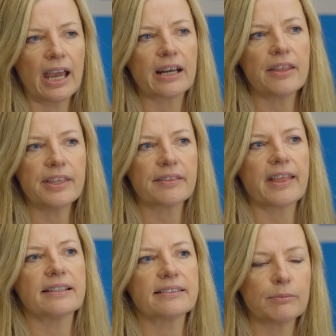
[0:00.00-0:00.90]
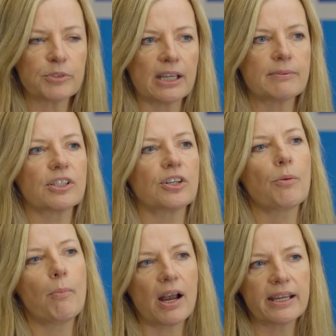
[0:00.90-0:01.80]
And I think that sometimes
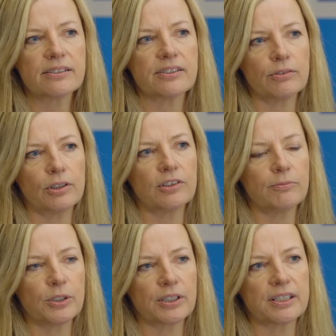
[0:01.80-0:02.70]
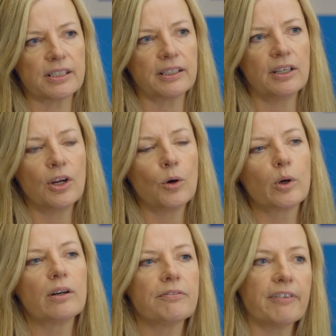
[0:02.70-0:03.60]
undermines the role of marketing,
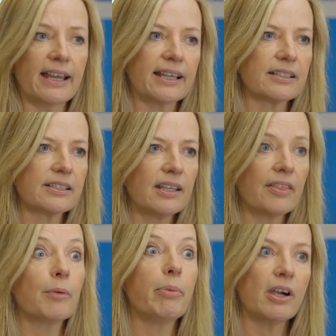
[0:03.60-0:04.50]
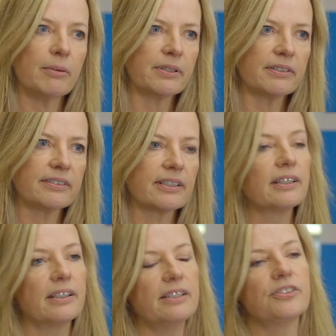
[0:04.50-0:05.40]
where in fact, the purpose
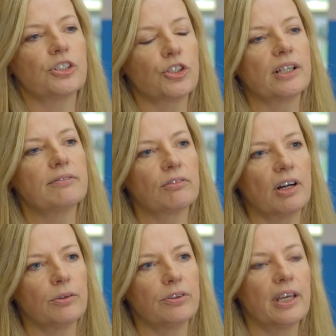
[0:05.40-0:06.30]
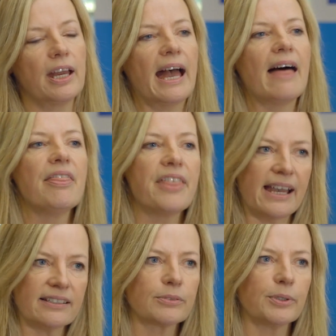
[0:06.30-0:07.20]
is to drive growth. And
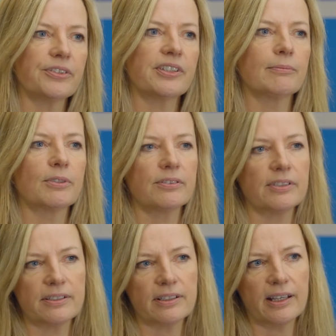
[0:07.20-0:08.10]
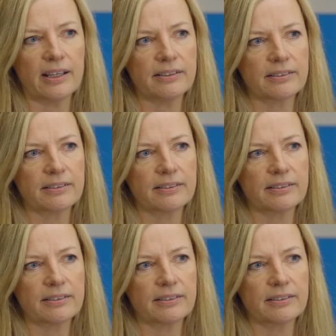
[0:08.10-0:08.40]
that's what CMOs need to lead.